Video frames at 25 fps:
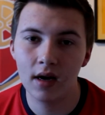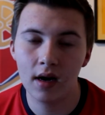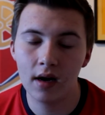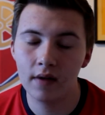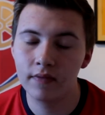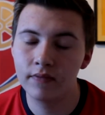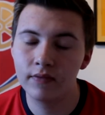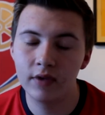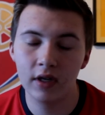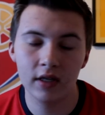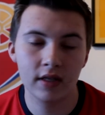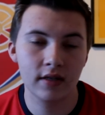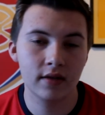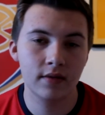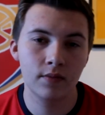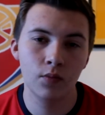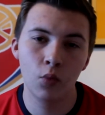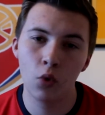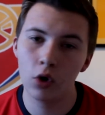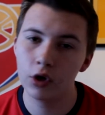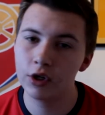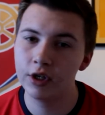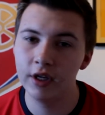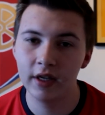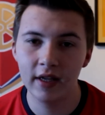I've just
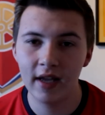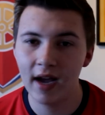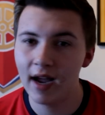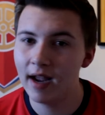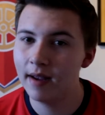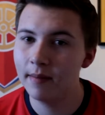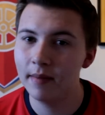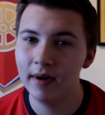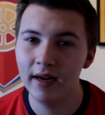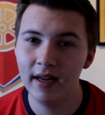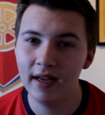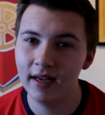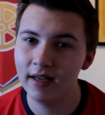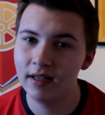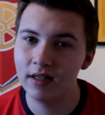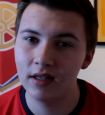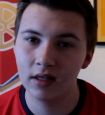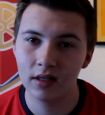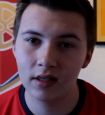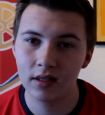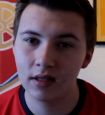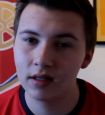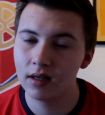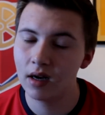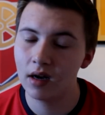watched the game and it is
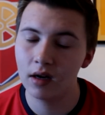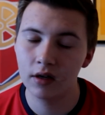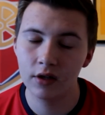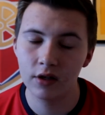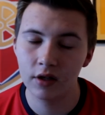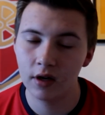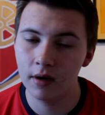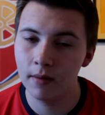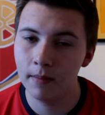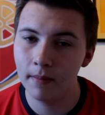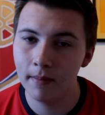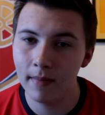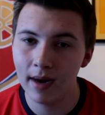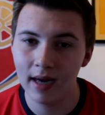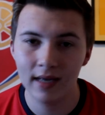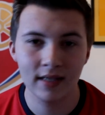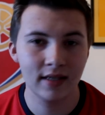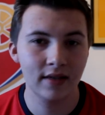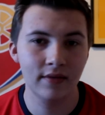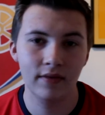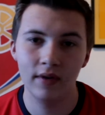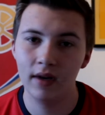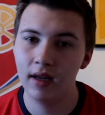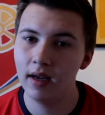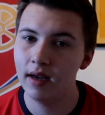just such a
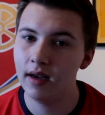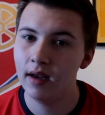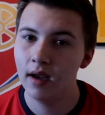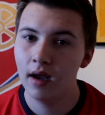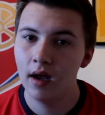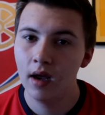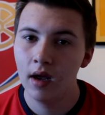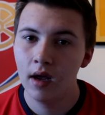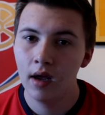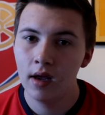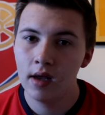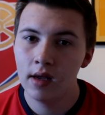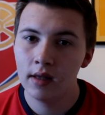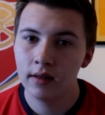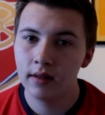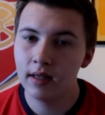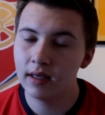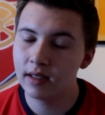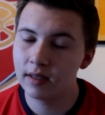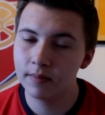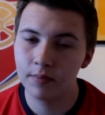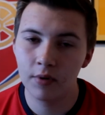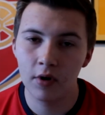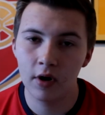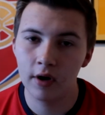massively
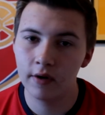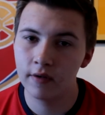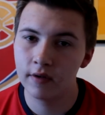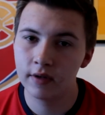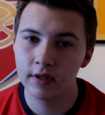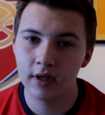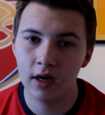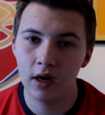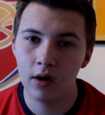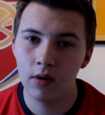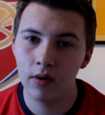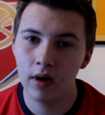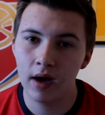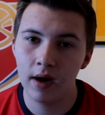disappointing result.